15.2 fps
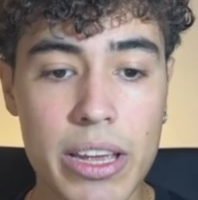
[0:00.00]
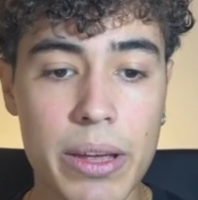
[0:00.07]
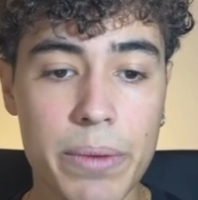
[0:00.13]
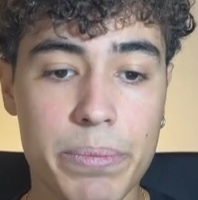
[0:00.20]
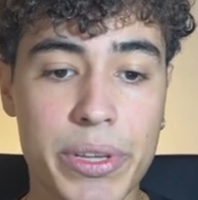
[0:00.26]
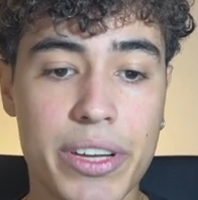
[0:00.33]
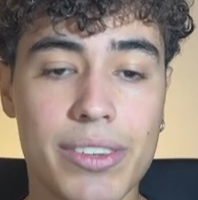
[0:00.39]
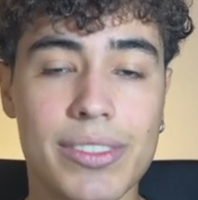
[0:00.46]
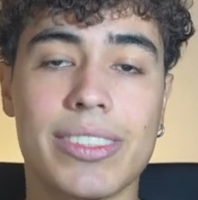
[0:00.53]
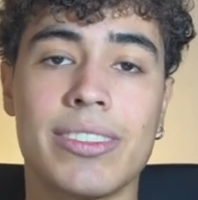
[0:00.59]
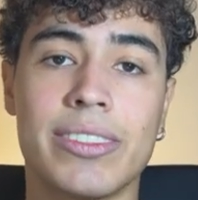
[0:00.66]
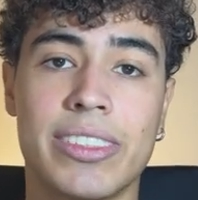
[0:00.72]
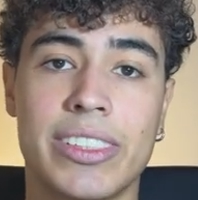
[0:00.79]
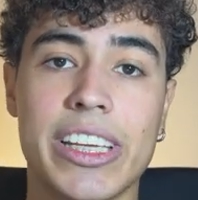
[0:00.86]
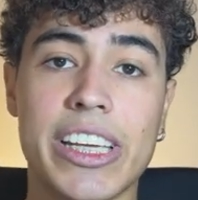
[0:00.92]
because
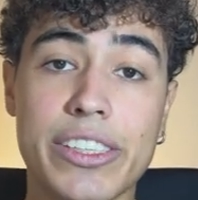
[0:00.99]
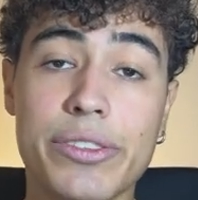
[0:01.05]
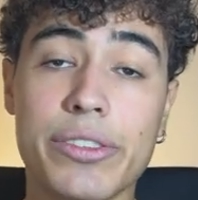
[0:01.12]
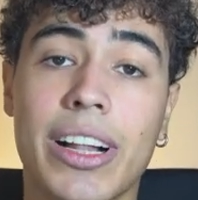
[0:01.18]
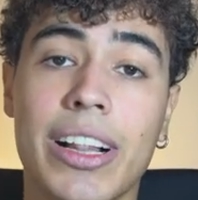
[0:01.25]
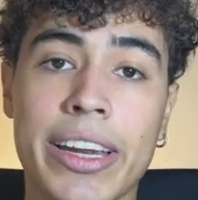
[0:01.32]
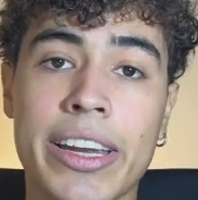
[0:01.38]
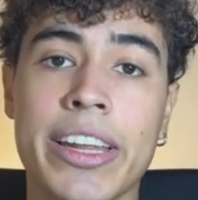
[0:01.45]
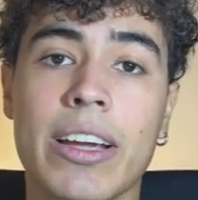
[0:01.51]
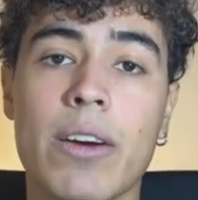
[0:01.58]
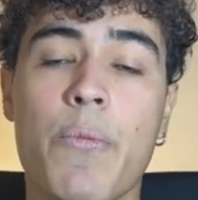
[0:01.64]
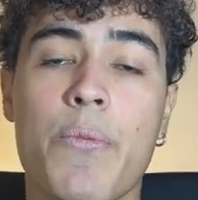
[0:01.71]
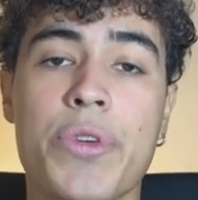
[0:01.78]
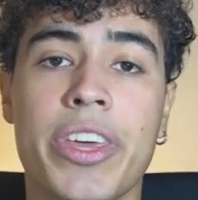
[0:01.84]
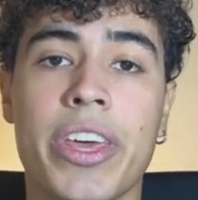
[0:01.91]
into the clinic
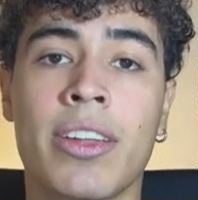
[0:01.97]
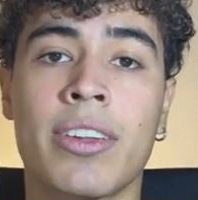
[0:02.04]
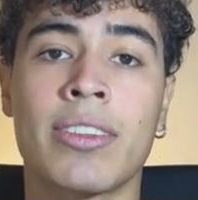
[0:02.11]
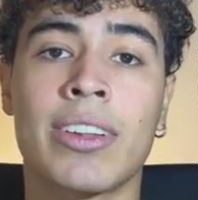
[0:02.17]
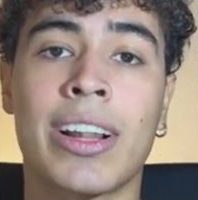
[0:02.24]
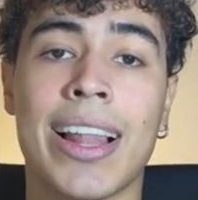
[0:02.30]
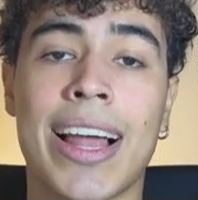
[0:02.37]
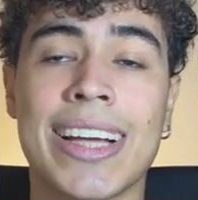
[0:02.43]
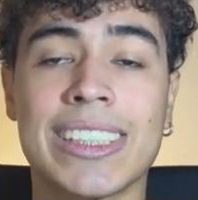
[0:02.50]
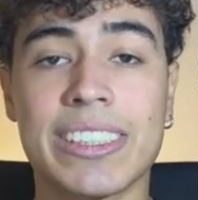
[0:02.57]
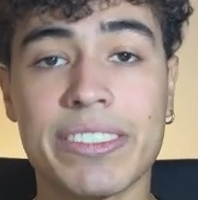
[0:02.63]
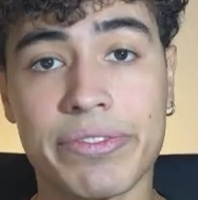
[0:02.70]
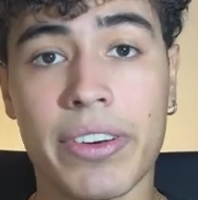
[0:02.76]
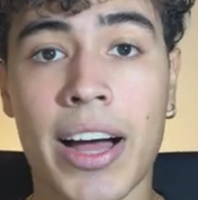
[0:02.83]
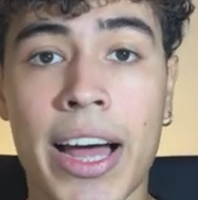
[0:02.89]
we can
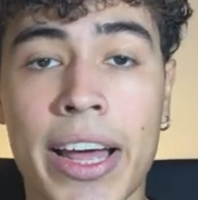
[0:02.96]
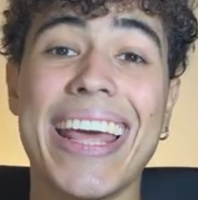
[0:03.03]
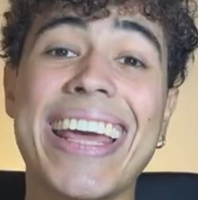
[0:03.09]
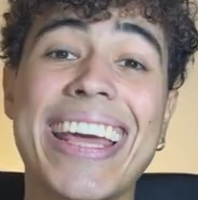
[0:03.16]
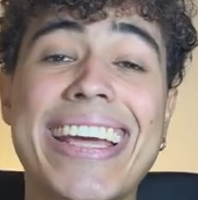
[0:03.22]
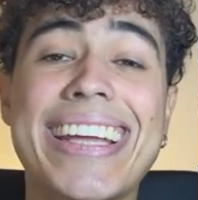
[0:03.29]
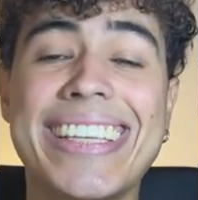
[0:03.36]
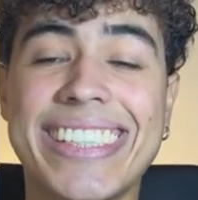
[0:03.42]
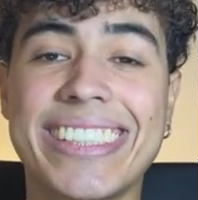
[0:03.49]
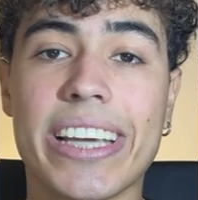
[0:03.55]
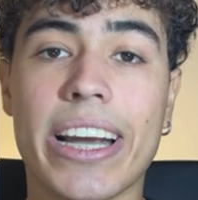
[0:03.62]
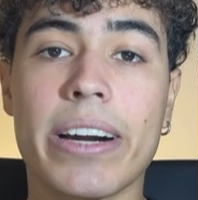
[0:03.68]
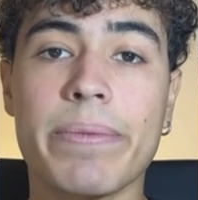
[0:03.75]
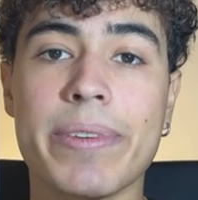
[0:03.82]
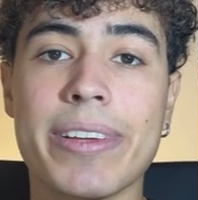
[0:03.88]
classify each
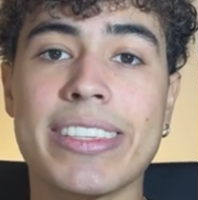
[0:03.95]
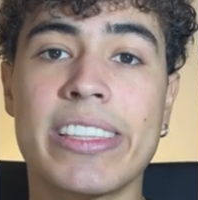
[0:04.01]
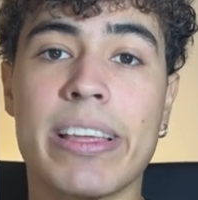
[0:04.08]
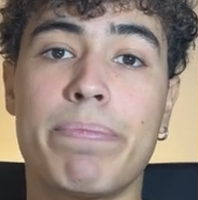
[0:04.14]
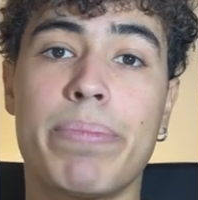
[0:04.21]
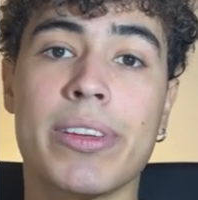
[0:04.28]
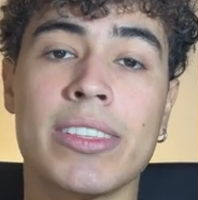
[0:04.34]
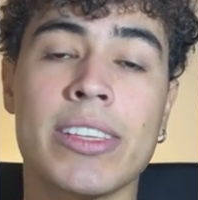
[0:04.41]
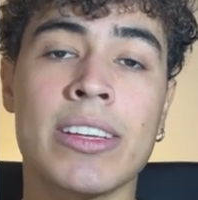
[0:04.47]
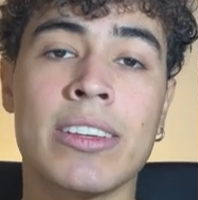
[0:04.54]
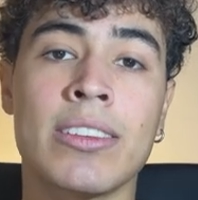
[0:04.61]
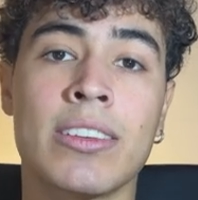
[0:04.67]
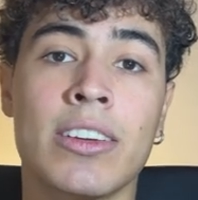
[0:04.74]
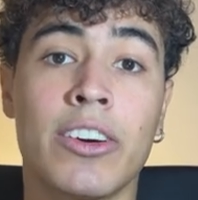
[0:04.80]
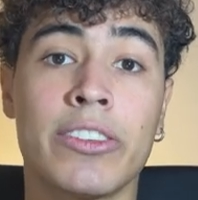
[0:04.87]
service
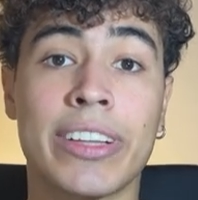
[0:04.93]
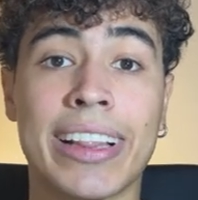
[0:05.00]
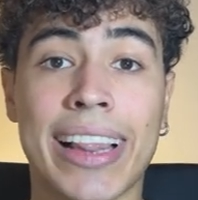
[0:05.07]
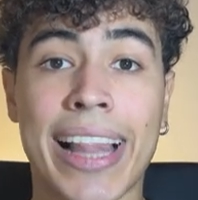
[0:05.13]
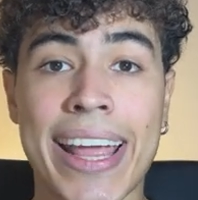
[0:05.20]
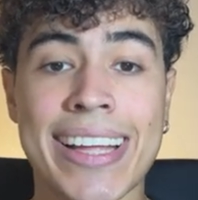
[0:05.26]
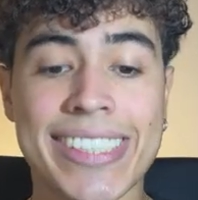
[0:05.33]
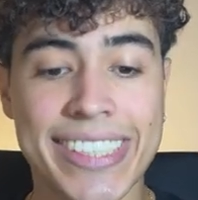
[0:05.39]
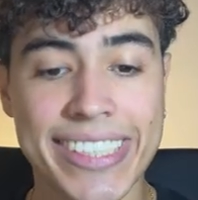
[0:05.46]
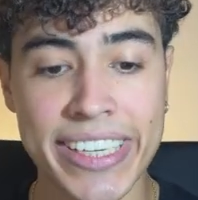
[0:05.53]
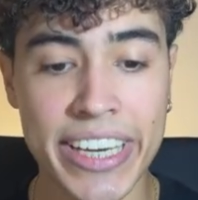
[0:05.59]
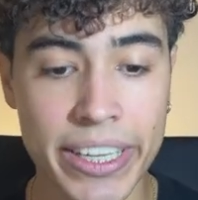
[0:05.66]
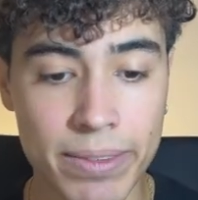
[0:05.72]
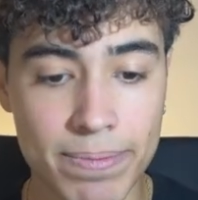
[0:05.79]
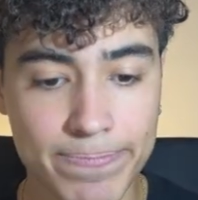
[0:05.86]
depending on the client's
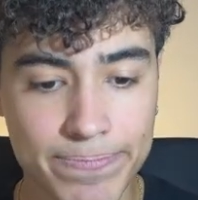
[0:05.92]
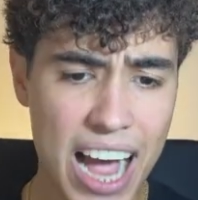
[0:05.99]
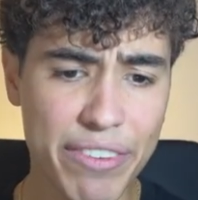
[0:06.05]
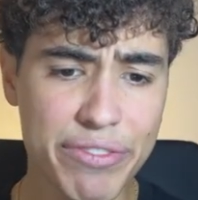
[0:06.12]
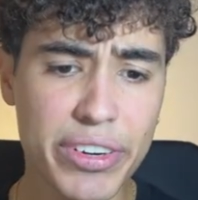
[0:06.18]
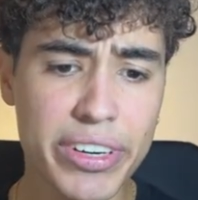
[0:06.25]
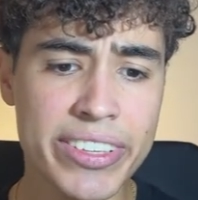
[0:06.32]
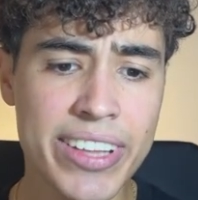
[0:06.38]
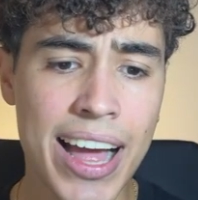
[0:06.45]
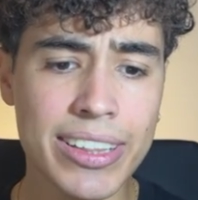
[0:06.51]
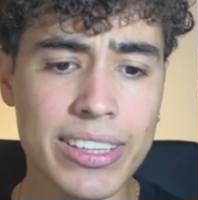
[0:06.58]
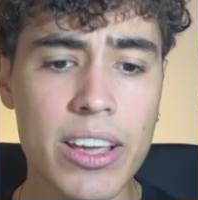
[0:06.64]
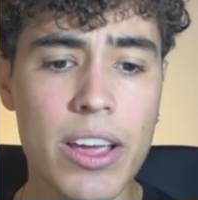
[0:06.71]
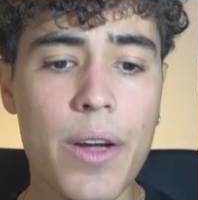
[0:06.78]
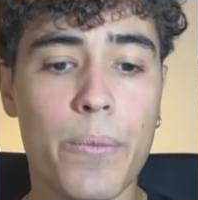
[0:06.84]
need. After
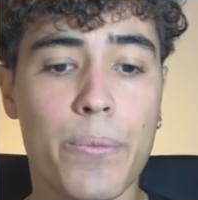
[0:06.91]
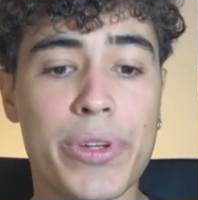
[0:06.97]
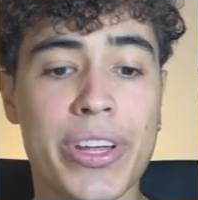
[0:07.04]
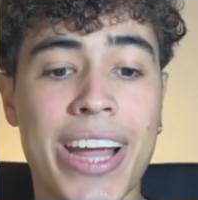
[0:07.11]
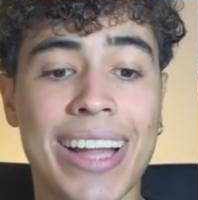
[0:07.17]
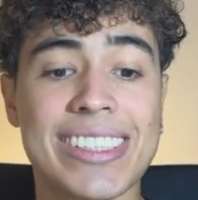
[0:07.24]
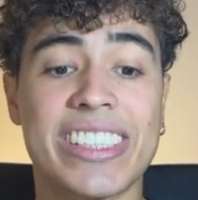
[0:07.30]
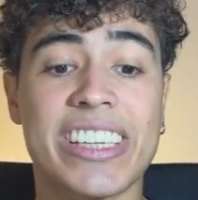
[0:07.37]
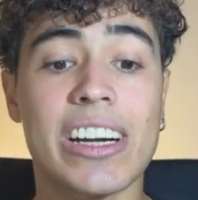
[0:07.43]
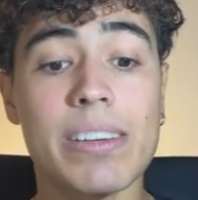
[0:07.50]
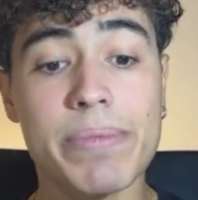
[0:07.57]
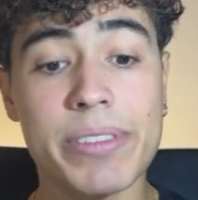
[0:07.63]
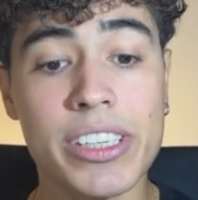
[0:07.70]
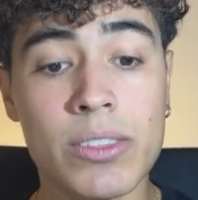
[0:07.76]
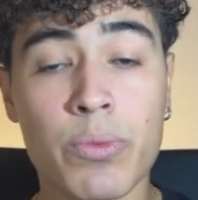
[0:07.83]
that, we got
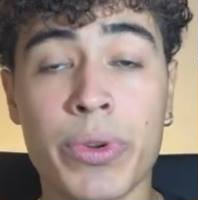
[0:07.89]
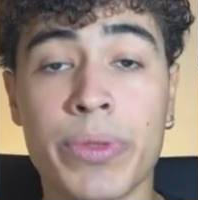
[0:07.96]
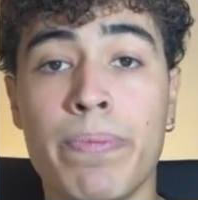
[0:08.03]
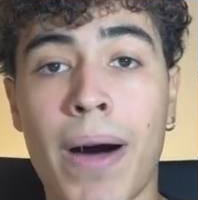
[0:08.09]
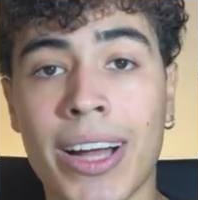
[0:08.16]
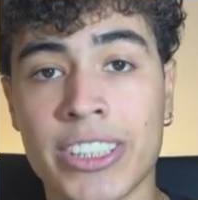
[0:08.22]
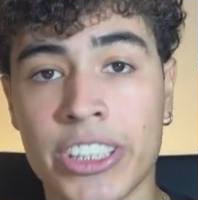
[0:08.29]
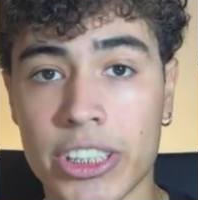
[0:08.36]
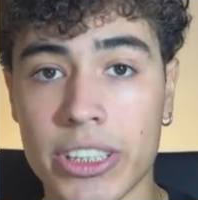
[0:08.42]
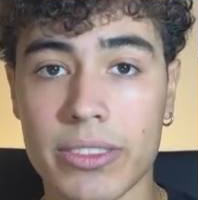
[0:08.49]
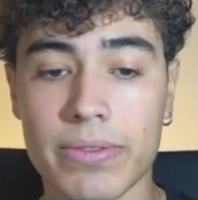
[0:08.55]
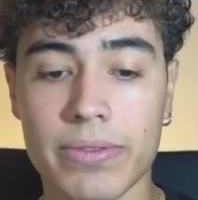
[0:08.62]
services with budget.